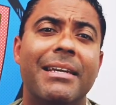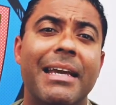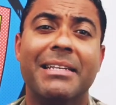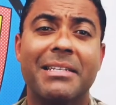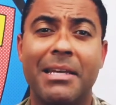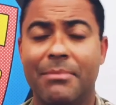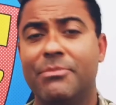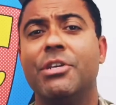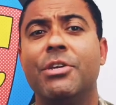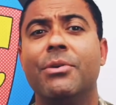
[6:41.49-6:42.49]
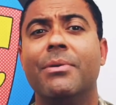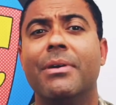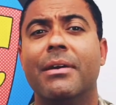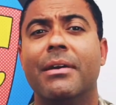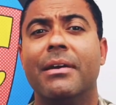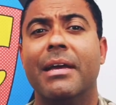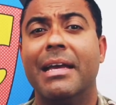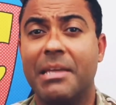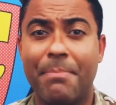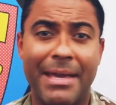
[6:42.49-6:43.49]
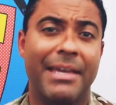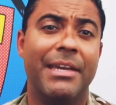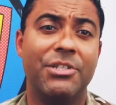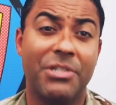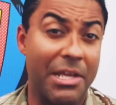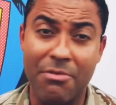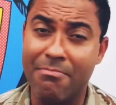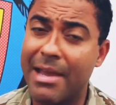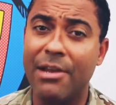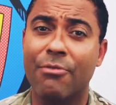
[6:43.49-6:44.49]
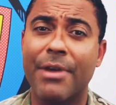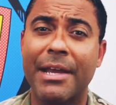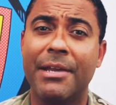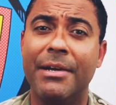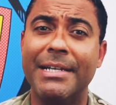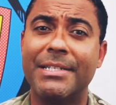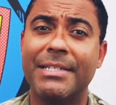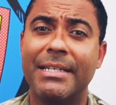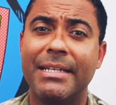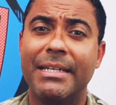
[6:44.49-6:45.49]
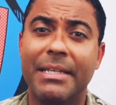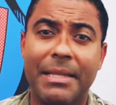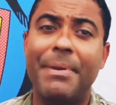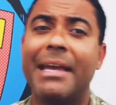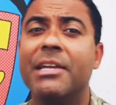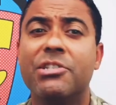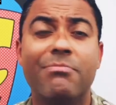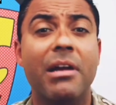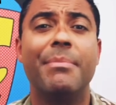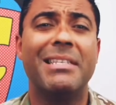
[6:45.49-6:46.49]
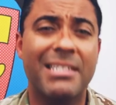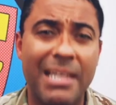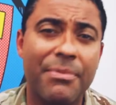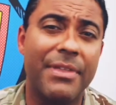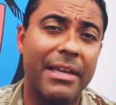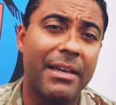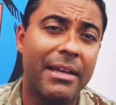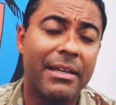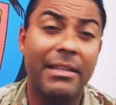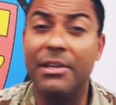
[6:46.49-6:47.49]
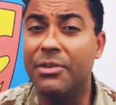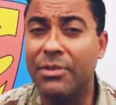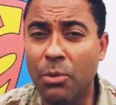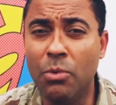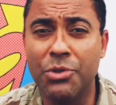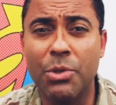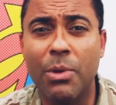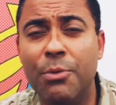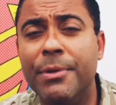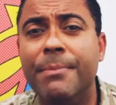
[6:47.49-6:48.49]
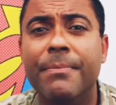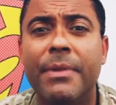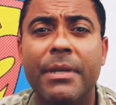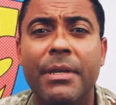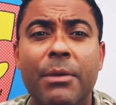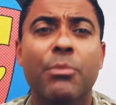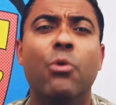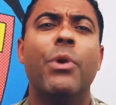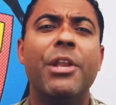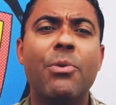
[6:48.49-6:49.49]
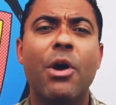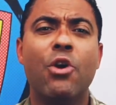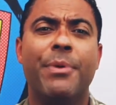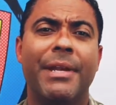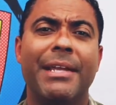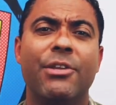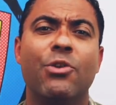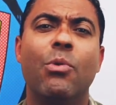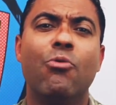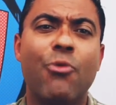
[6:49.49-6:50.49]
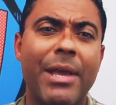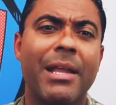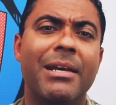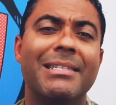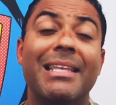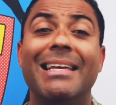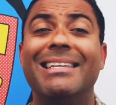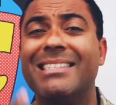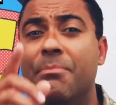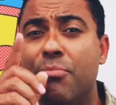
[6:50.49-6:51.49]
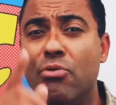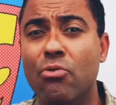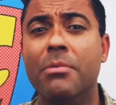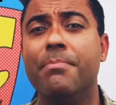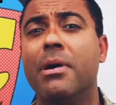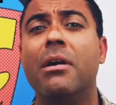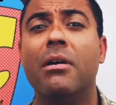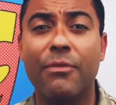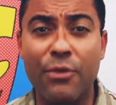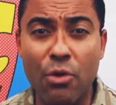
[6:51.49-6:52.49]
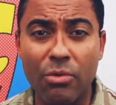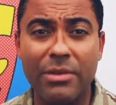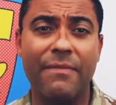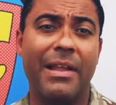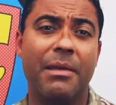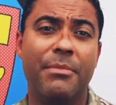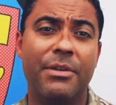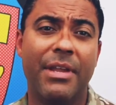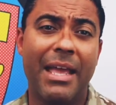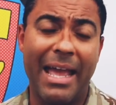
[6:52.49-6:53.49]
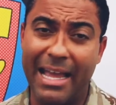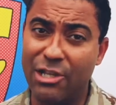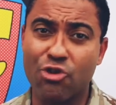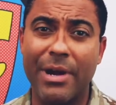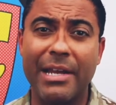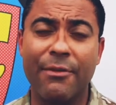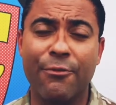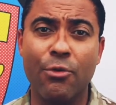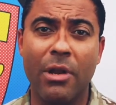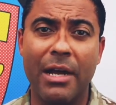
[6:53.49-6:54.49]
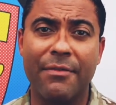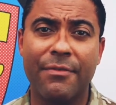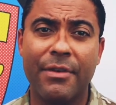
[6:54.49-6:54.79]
It has come to you as a package that you may not recognise. The package might be something that you don't want to open. But when you open it, you will realise that it is an important part of your development and training through life.